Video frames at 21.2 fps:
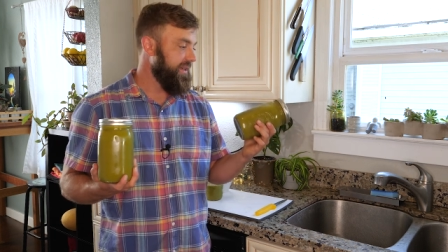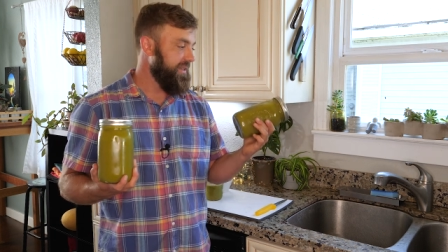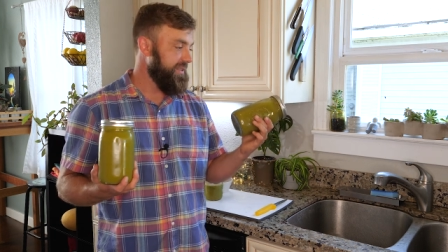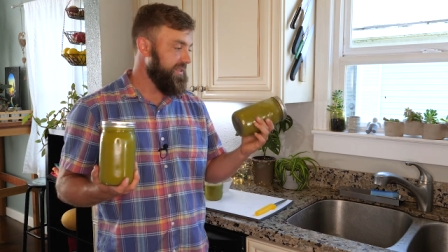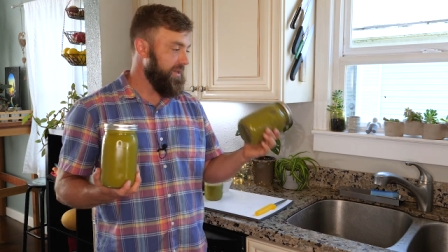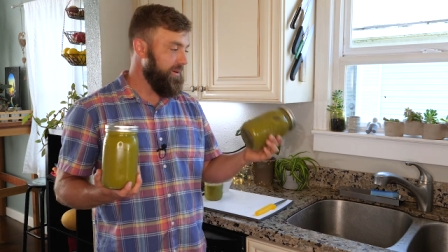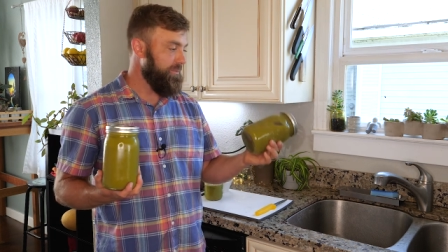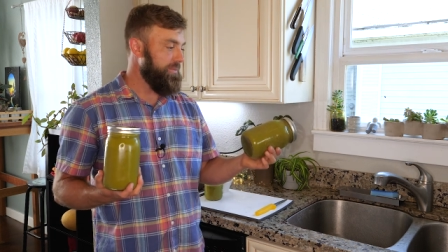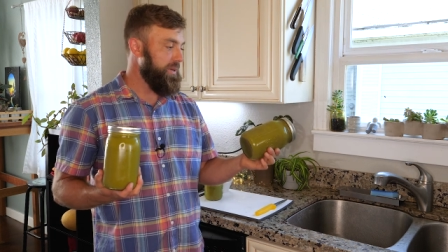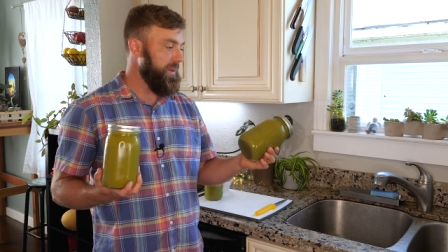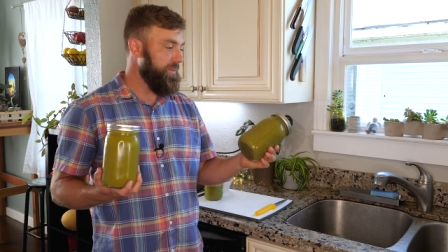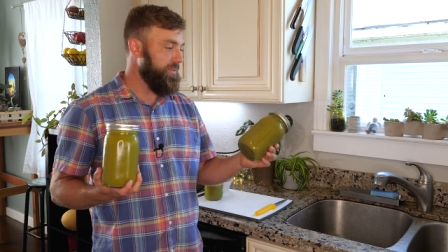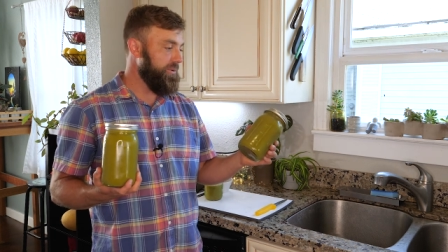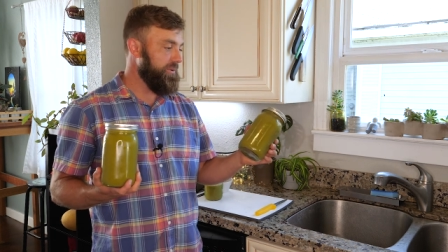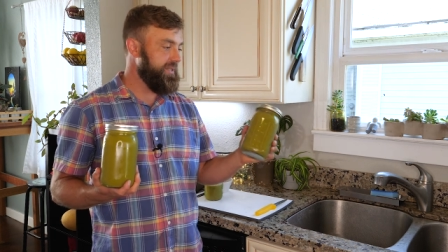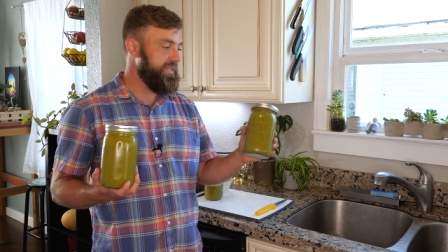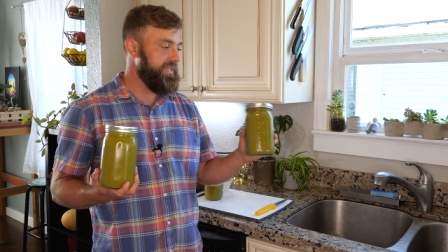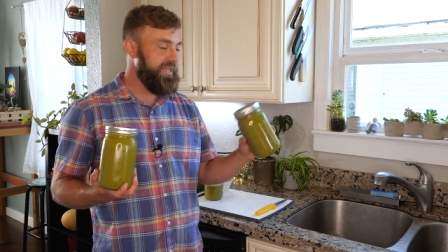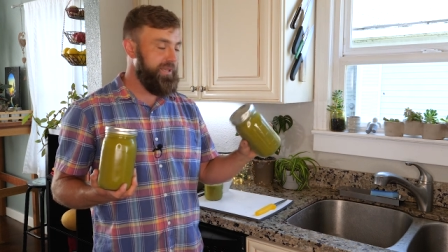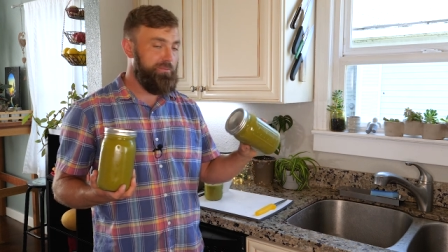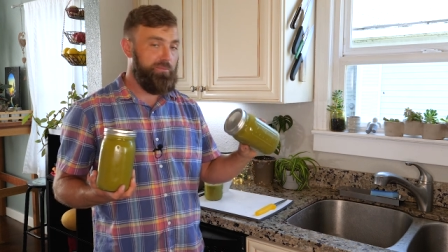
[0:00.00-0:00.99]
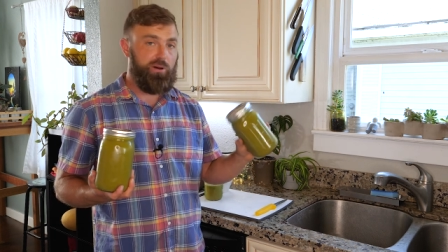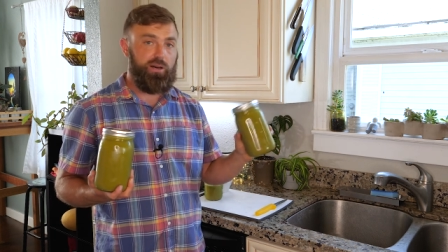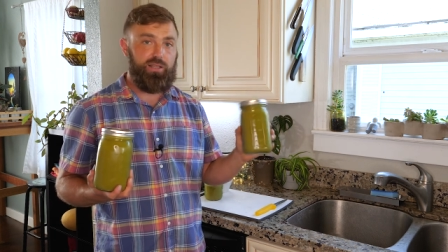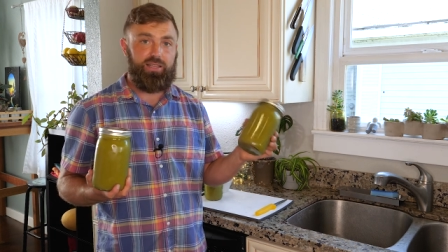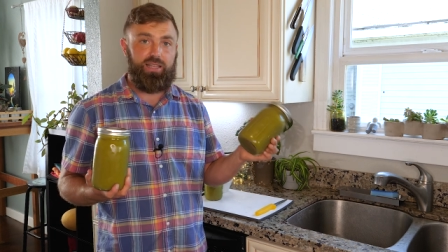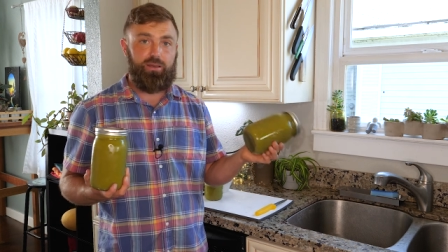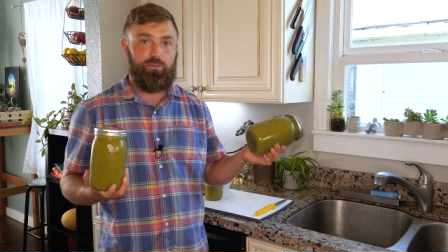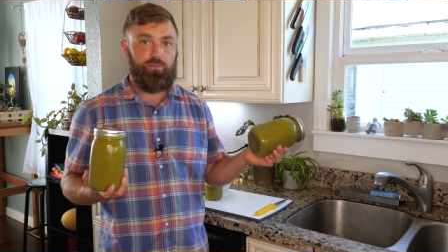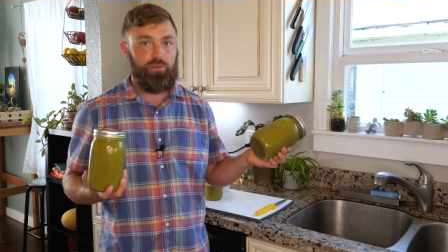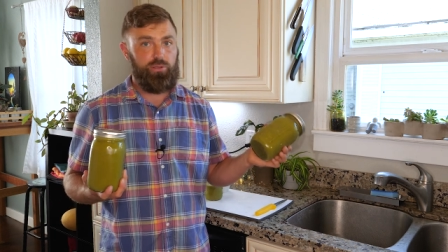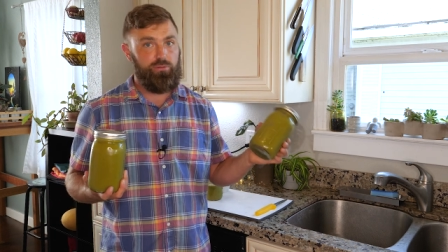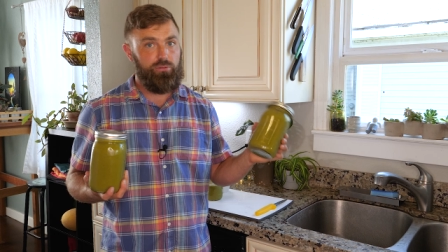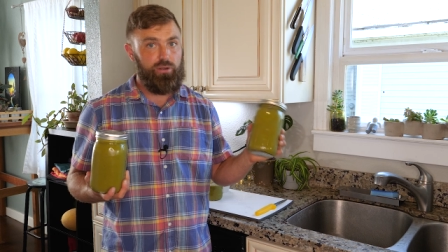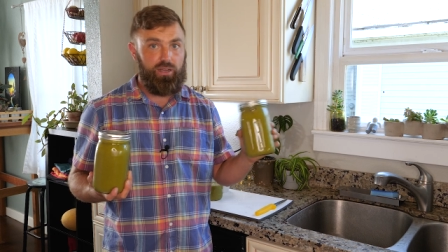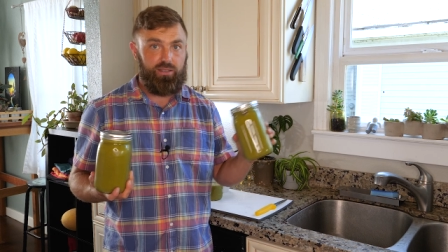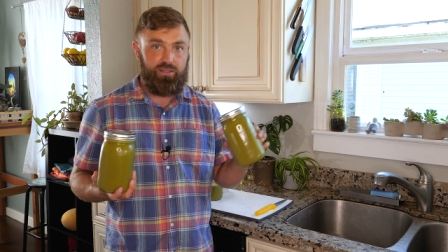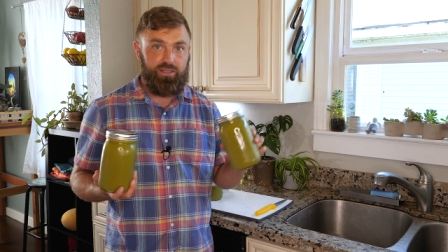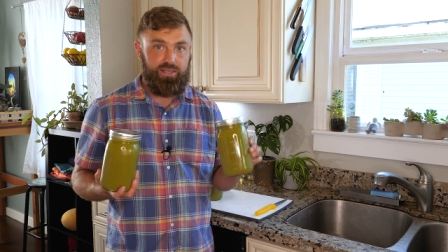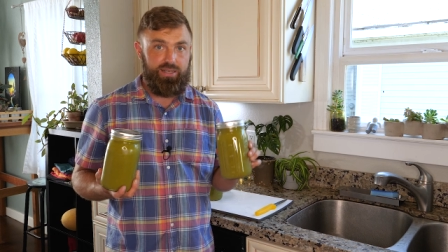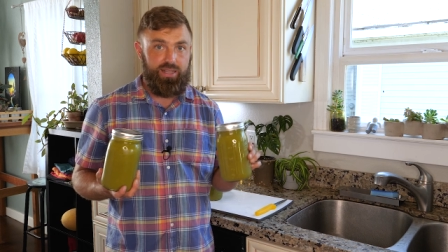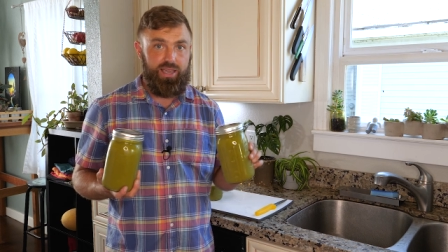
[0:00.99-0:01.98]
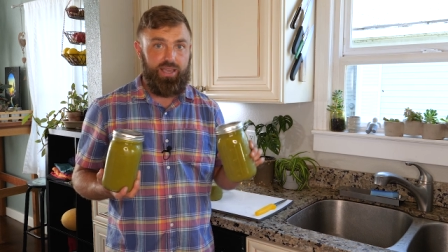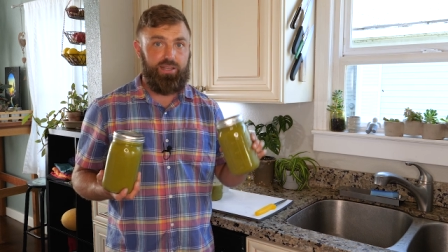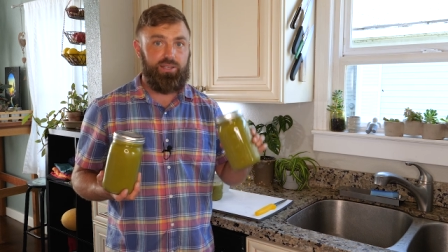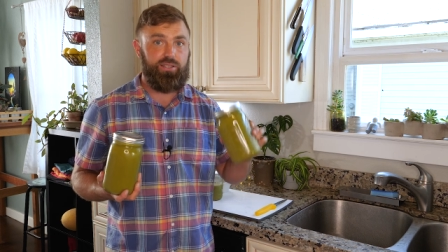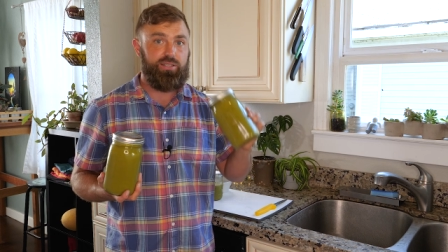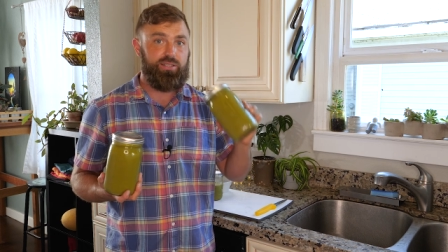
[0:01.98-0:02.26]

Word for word: Some people sip on them throughout the day,